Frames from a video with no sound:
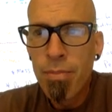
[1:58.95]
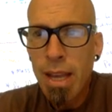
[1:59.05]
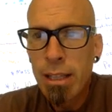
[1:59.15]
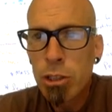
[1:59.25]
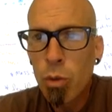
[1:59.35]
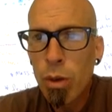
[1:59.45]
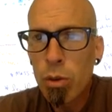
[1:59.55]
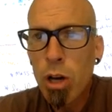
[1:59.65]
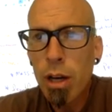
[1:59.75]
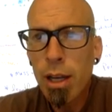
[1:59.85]
And so we were
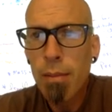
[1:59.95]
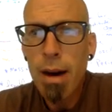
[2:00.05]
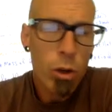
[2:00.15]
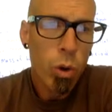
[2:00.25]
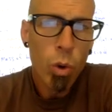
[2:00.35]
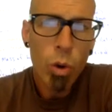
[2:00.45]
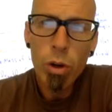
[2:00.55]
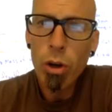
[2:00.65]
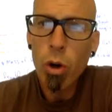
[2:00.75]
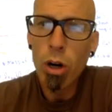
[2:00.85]
talking about
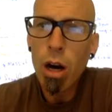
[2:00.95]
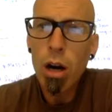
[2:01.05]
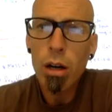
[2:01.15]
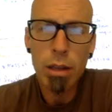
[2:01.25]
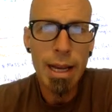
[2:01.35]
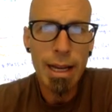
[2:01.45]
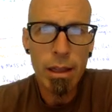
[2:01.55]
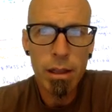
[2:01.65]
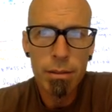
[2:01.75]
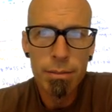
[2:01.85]
chord or arc
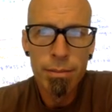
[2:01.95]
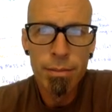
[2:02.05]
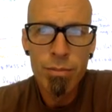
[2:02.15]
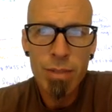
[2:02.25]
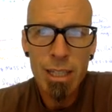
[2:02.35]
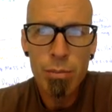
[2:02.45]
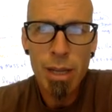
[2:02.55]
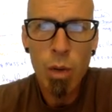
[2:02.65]
length as being a